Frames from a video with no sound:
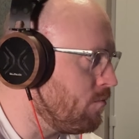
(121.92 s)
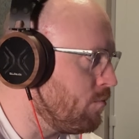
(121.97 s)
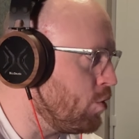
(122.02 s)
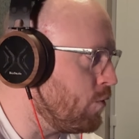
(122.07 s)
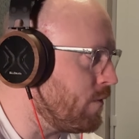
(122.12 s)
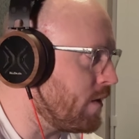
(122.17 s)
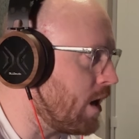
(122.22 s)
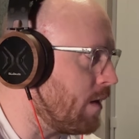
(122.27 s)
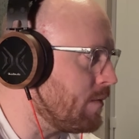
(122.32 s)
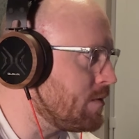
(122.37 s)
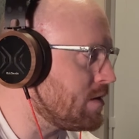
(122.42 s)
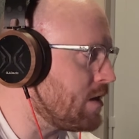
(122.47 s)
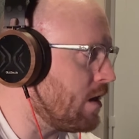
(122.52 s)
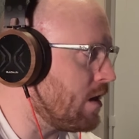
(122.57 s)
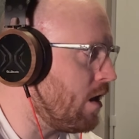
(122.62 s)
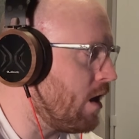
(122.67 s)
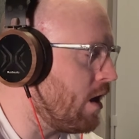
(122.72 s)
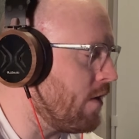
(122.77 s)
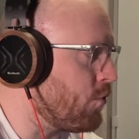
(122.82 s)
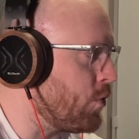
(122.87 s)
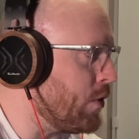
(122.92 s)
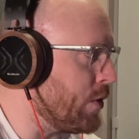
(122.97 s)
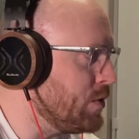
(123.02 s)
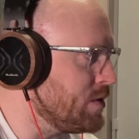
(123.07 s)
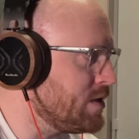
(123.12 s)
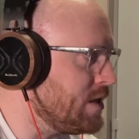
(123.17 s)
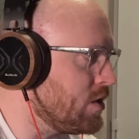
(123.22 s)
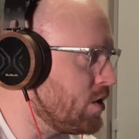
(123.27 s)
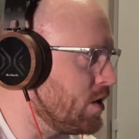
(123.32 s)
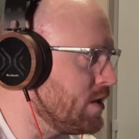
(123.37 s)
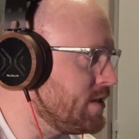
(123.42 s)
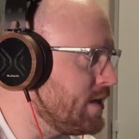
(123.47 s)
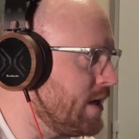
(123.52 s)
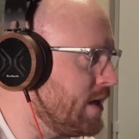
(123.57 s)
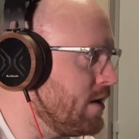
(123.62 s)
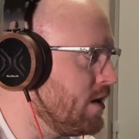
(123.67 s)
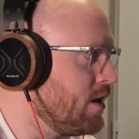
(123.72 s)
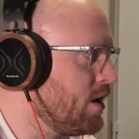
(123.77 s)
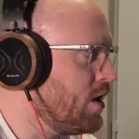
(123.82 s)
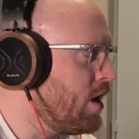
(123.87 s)
moving up to the higher frequency
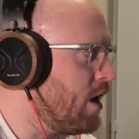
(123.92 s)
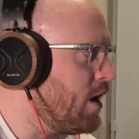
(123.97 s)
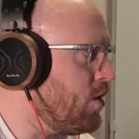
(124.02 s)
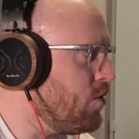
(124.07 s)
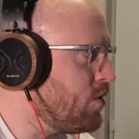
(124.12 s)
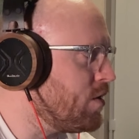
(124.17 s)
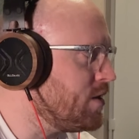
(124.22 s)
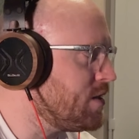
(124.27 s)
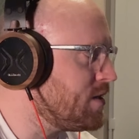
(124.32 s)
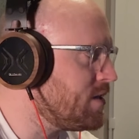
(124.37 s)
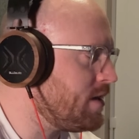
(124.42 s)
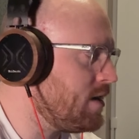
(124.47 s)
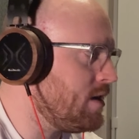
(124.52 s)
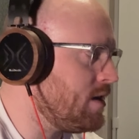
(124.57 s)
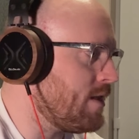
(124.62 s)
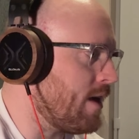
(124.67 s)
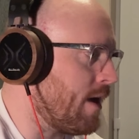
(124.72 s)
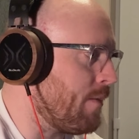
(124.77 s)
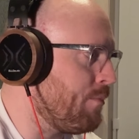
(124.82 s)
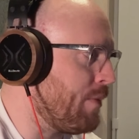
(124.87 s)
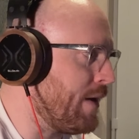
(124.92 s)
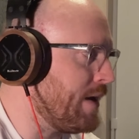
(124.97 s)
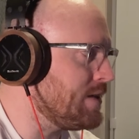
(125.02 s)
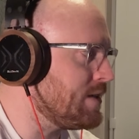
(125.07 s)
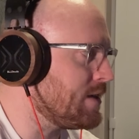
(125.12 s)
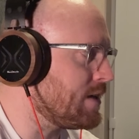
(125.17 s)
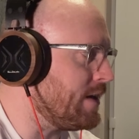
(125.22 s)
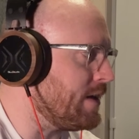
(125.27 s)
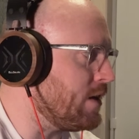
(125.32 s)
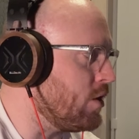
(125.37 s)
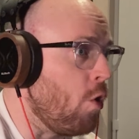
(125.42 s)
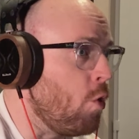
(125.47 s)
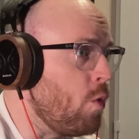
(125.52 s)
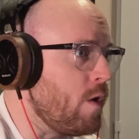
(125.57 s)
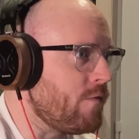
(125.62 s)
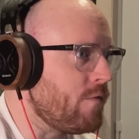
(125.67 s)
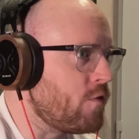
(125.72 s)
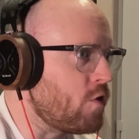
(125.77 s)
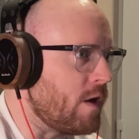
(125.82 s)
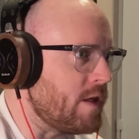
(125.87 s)
content. And you can see that basically all
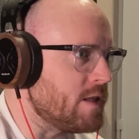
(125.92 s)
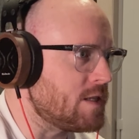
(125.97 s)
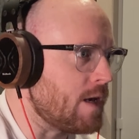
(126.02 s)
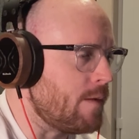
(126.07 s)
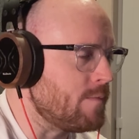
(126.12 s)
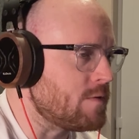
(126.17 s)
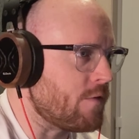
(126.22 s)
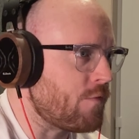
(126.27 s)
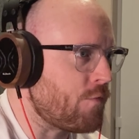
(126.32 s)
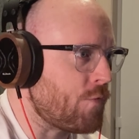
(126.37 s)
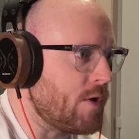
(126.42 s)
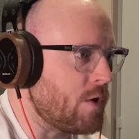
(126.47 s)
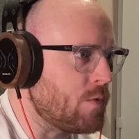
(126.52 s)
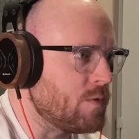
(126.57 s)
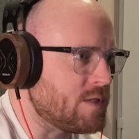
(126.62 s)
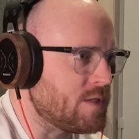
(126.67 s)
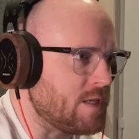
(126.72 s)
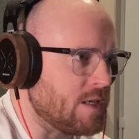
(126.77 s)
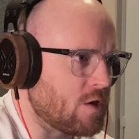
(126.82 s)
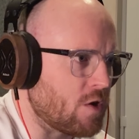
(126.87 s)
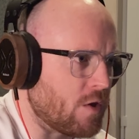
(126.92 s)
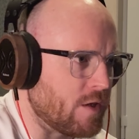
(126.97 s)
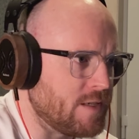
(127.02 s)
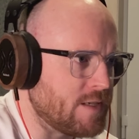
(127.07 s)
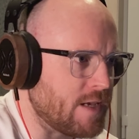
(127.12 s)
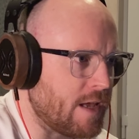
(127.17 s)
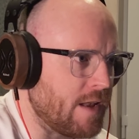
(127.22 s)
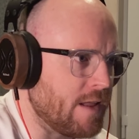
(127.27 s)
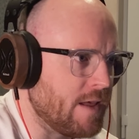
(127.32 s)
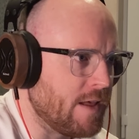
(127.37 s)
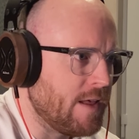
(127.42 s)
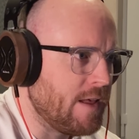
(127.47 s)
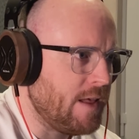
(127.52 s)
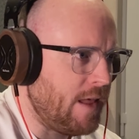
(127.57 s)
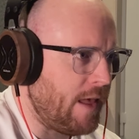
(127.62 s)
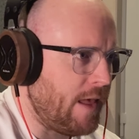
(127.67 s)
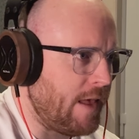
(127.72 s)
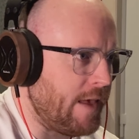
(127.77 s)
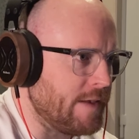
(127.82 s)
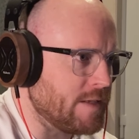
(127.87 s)
we've got in terms of frequency content
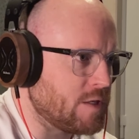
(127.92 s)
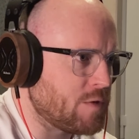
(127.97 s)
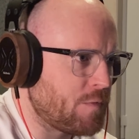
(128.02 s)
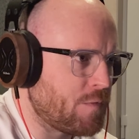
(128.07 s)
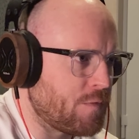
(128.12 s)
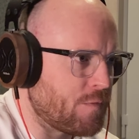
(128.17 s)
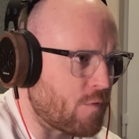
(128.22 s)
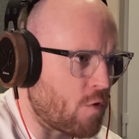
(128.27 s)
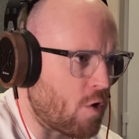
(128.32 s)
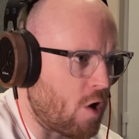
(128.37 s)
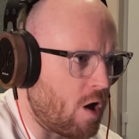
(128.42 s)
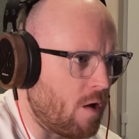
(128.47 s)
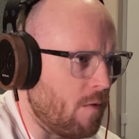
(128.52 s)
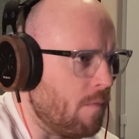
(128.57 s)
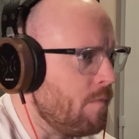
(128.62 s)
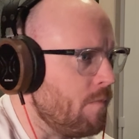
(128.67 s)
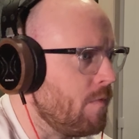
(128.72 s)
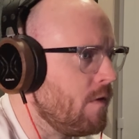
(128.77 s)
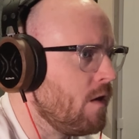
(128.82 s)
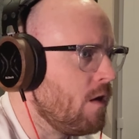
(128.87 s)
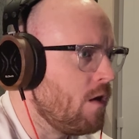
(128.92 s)
is from